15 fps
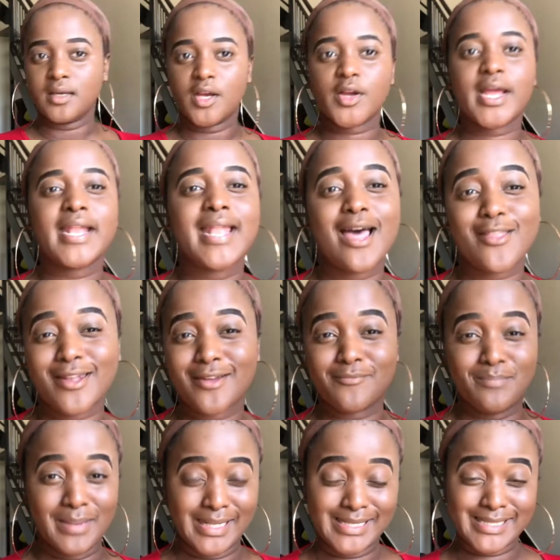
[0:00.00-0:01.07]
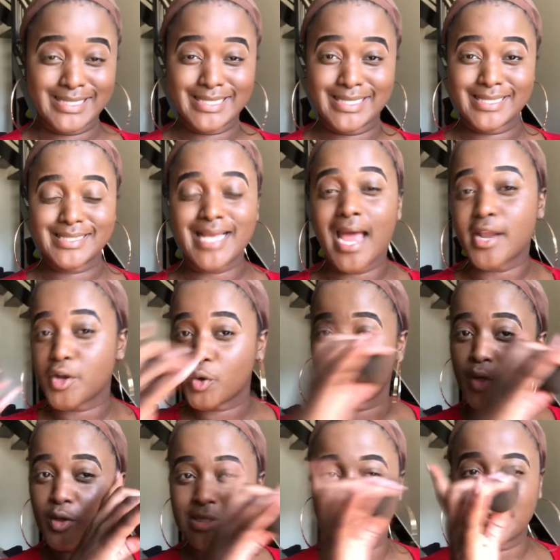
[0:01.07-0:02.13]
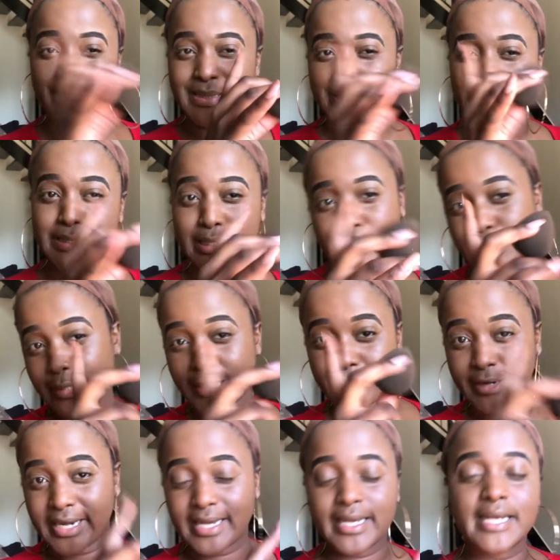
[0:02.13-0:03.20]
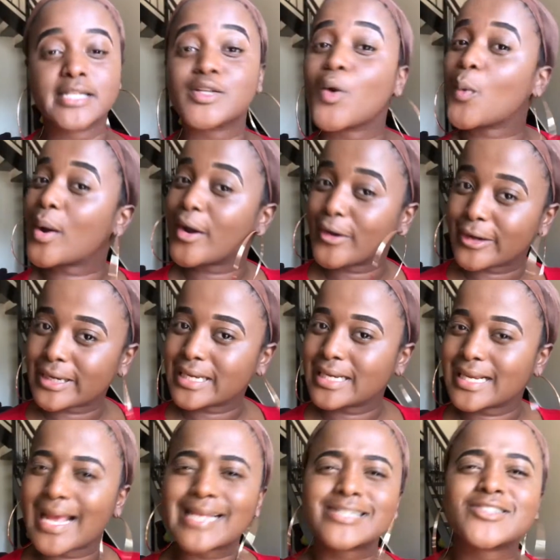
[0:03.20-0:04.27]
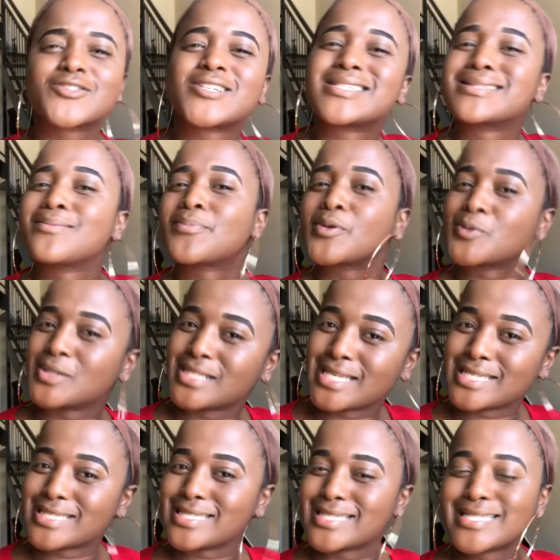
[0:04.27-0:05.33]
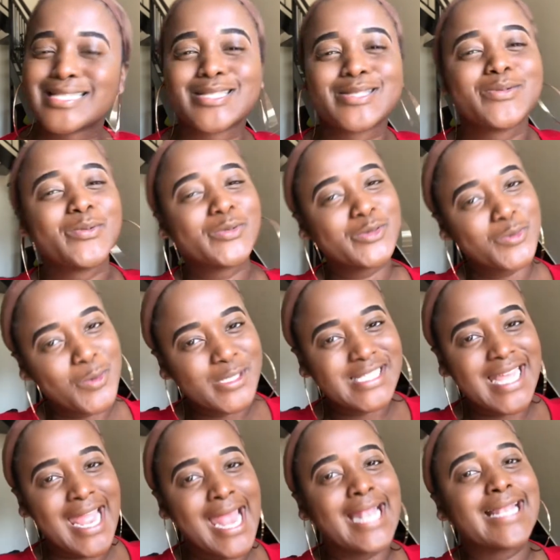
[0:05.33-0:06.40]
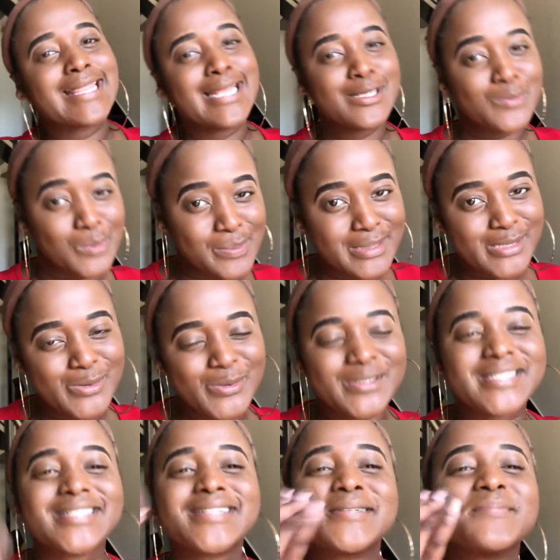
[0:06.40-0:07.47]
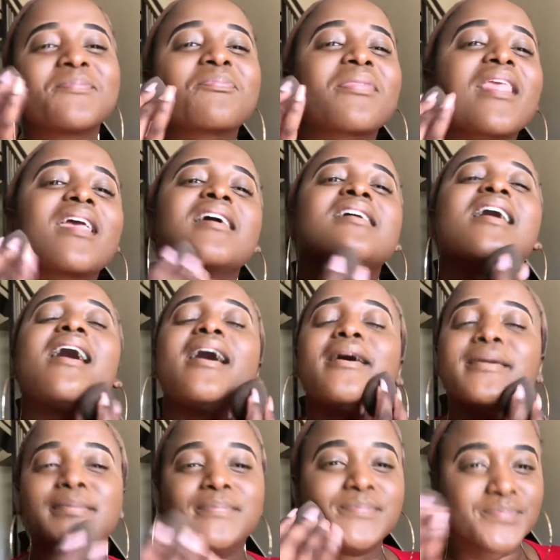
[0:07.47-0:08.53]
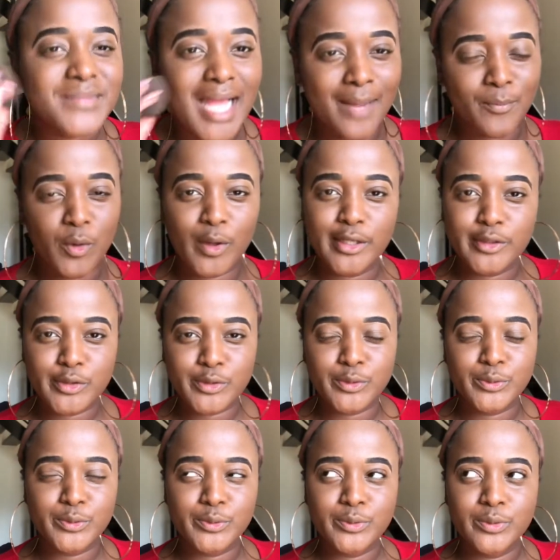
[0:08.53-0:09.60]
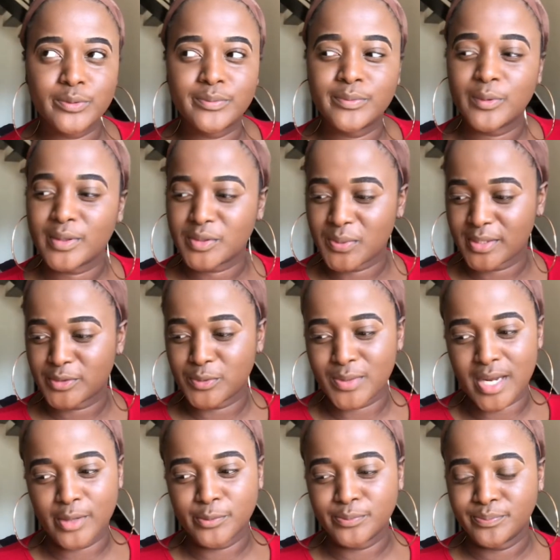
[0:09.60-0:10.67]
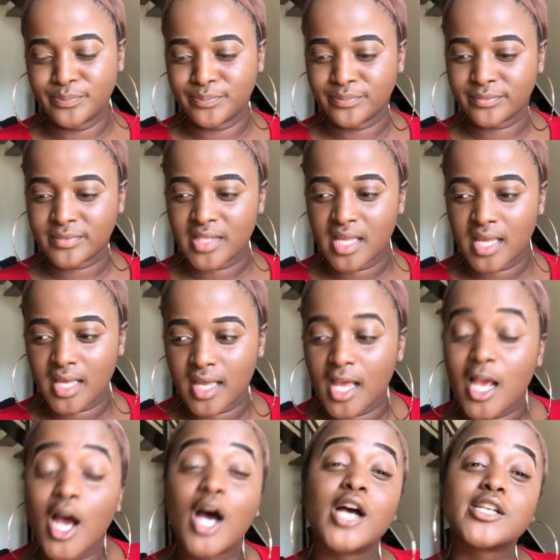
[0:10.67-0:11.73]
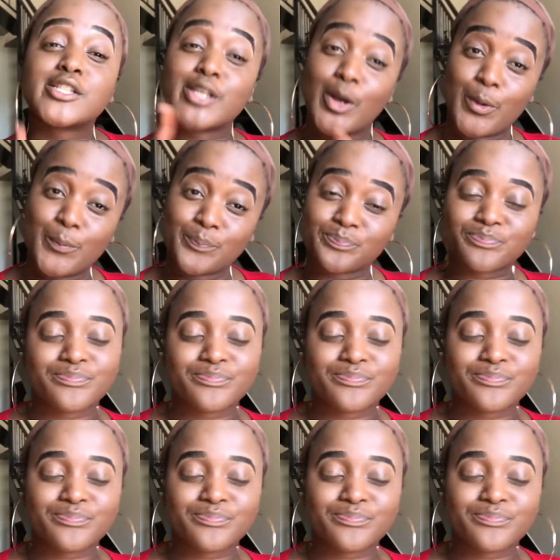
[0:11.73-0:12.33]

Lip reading: Okay, now that I've blended it, I know it looks a bit gray here, don't worry. Guys, trust the process. Towards the end, things will be sorted. I'm going to, what do I do now? So,